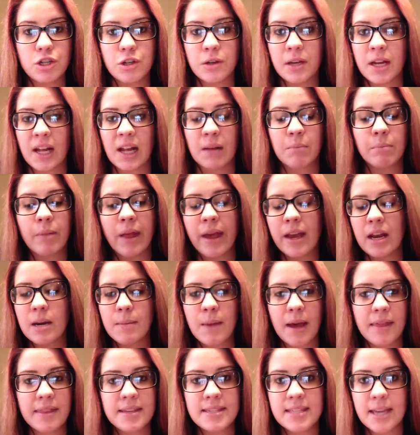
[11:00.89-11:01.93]
you can complain
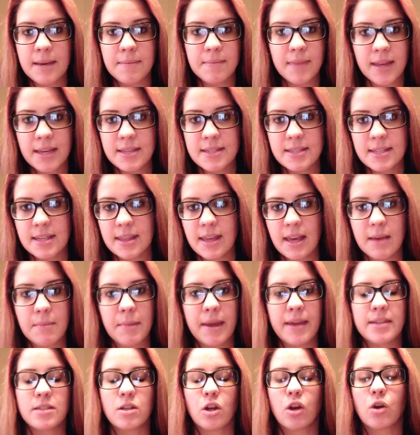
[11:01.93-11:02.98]
about the same things to them,
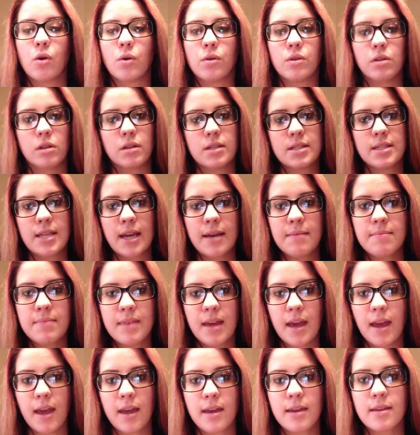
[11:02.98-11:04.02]
because they're going through the same
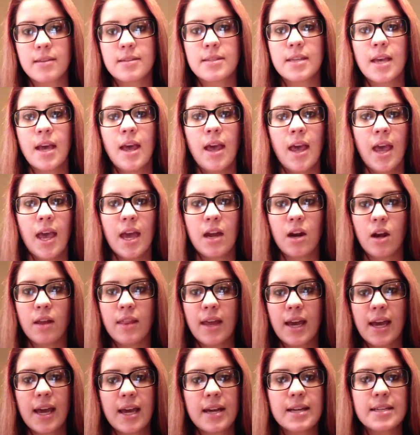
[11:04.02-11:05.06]
things and all
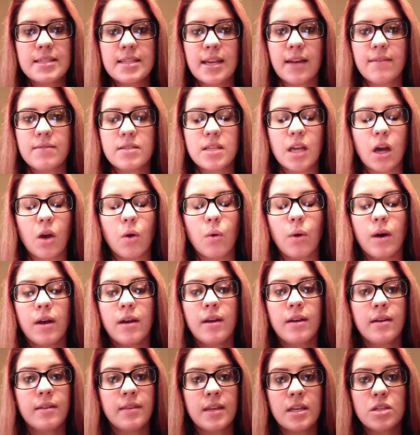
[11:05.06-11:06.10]
that kind of stuff. So
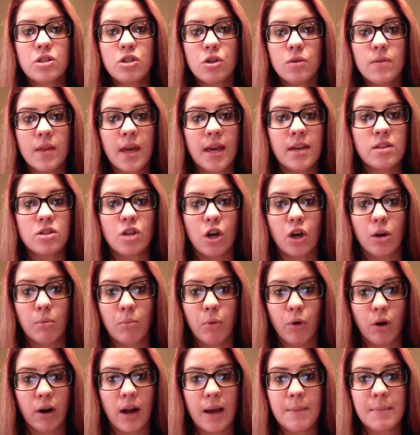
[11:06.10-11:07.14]
these two things are
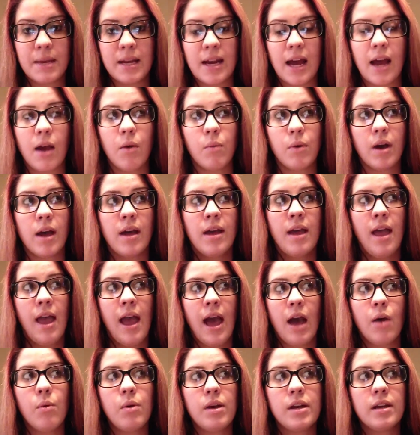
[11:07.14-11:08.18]
important. I mean,
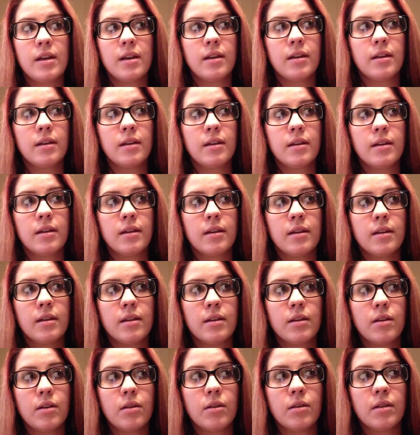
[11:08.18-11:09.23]
I would
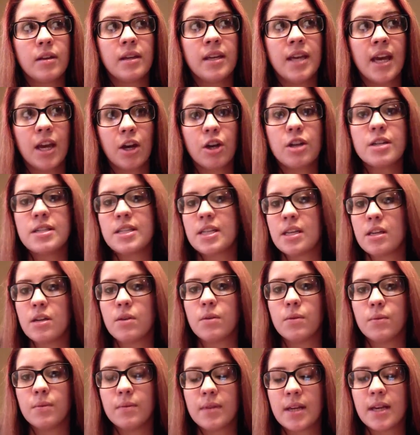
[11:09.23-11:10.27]
guarantee
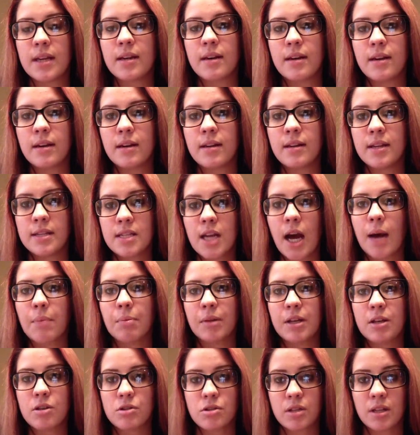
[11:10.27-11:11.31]
you that the top
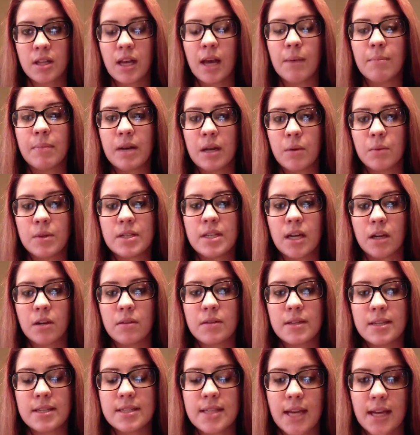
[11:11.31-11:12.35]
leaders in the company would tell
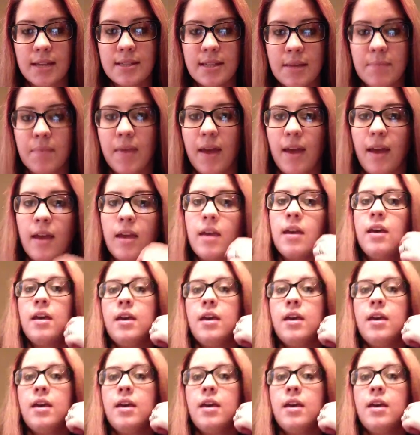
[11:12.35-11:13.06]
you the exact same thing,